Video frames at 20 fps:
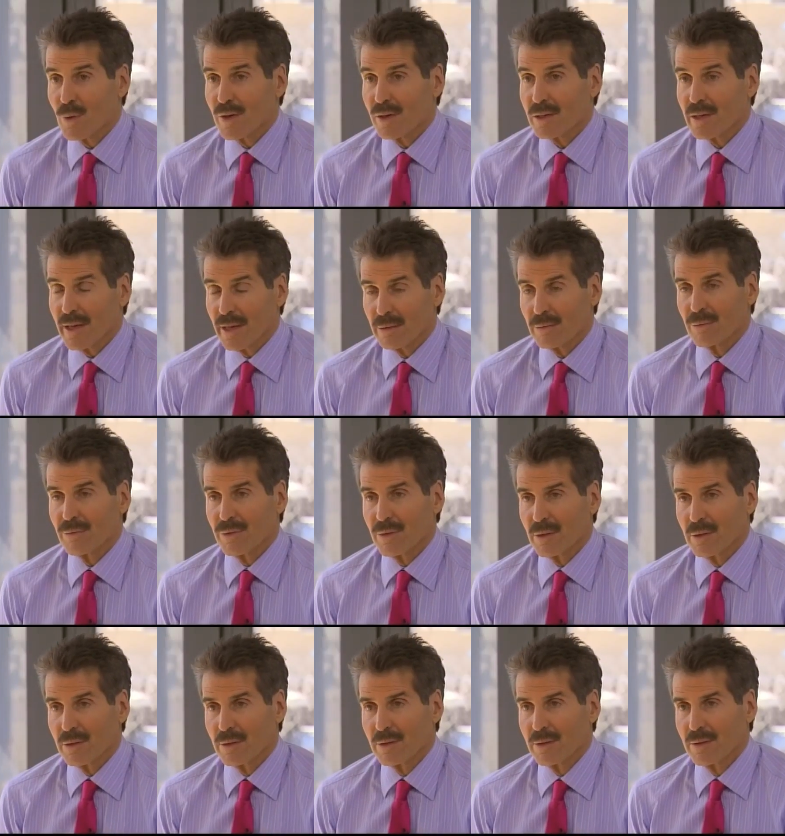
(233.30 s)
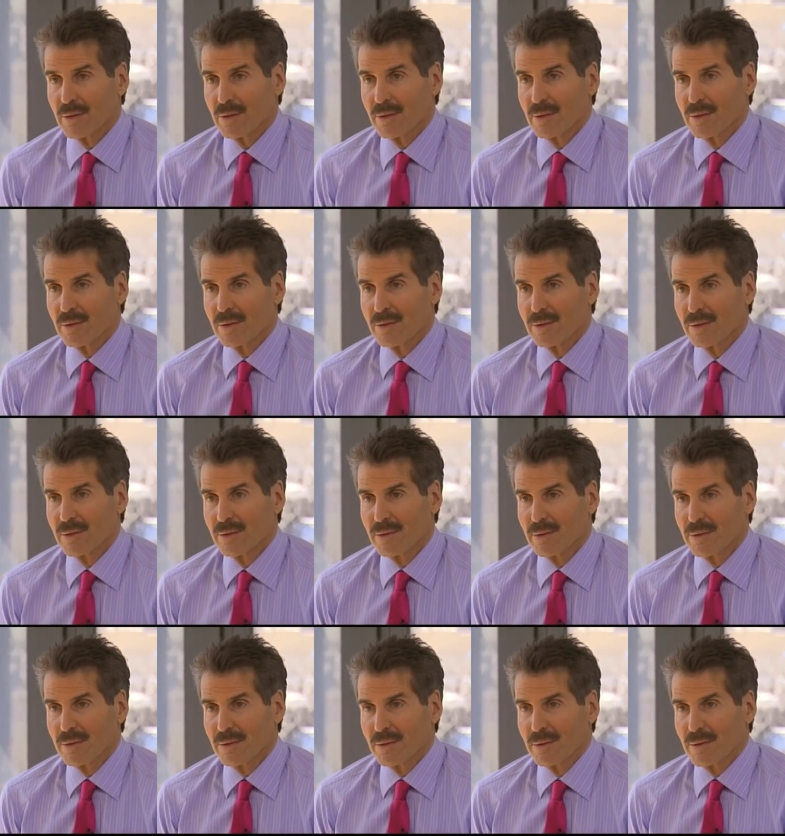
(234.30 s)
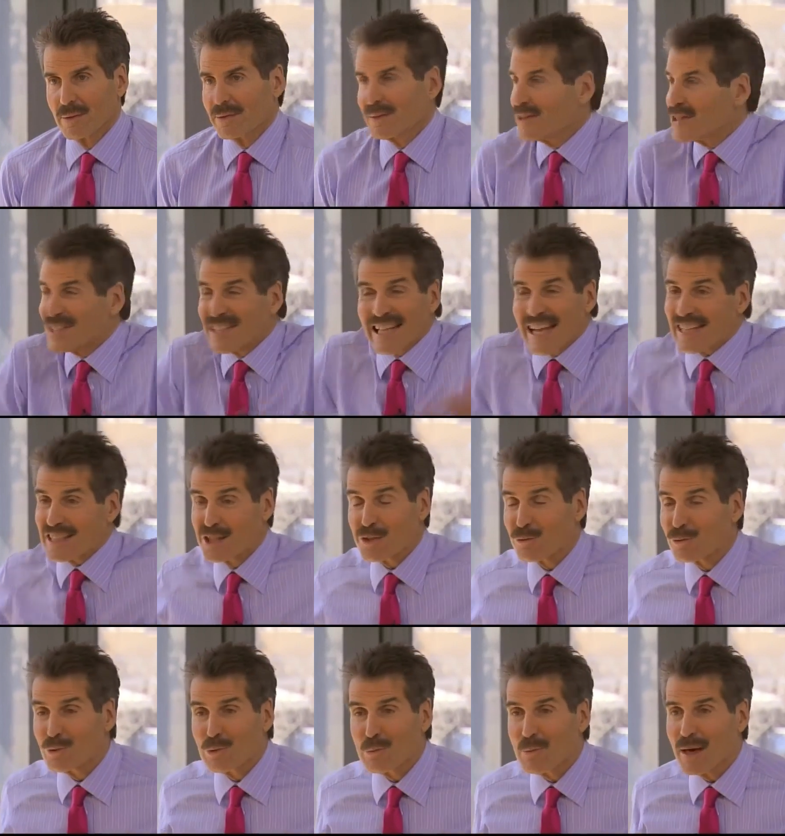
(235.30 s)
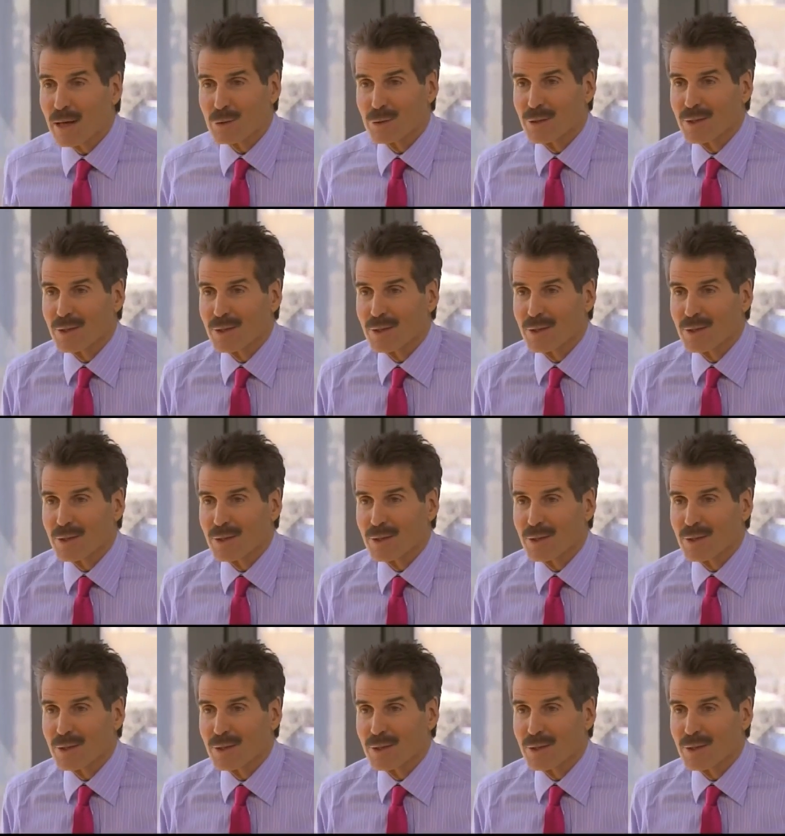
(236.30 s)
square landfill. There's lots of room